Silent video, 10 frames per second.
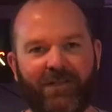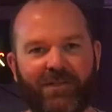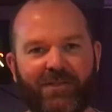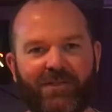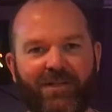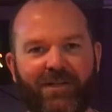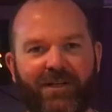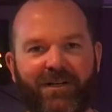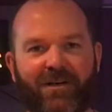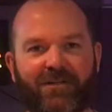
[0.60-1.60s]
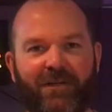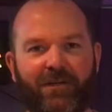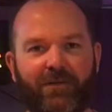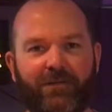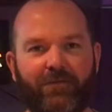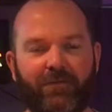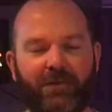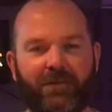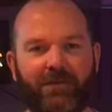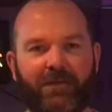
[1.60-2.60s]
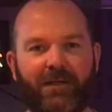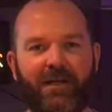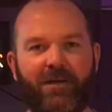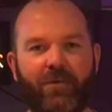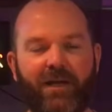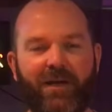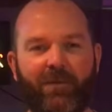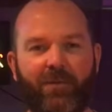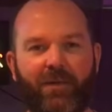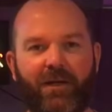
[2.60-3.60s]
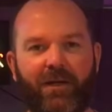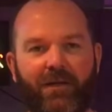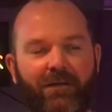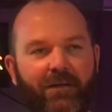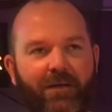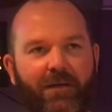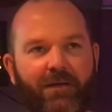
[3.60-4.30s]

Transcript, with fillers: This is Sunday Cocktail, and today we happen to be at uh,